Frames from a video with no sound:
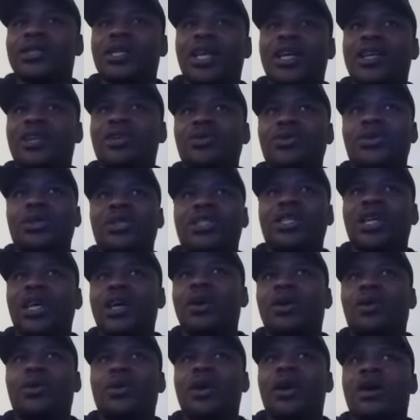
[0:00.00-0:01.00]
Like you can
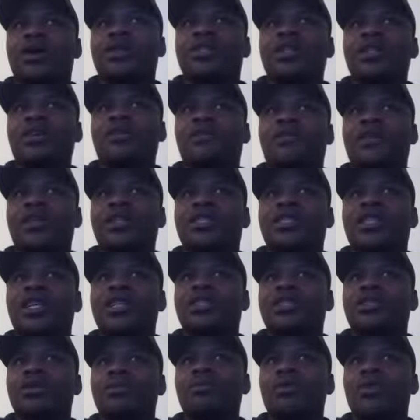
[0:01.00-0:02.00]
tell when our defense
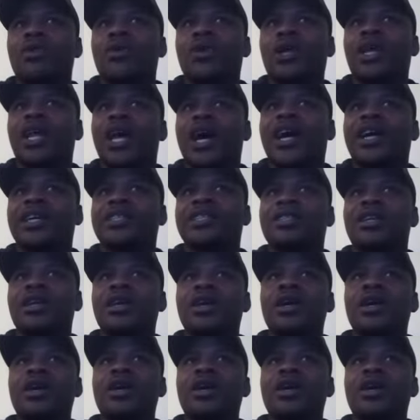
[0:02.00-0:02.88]
gets demoralized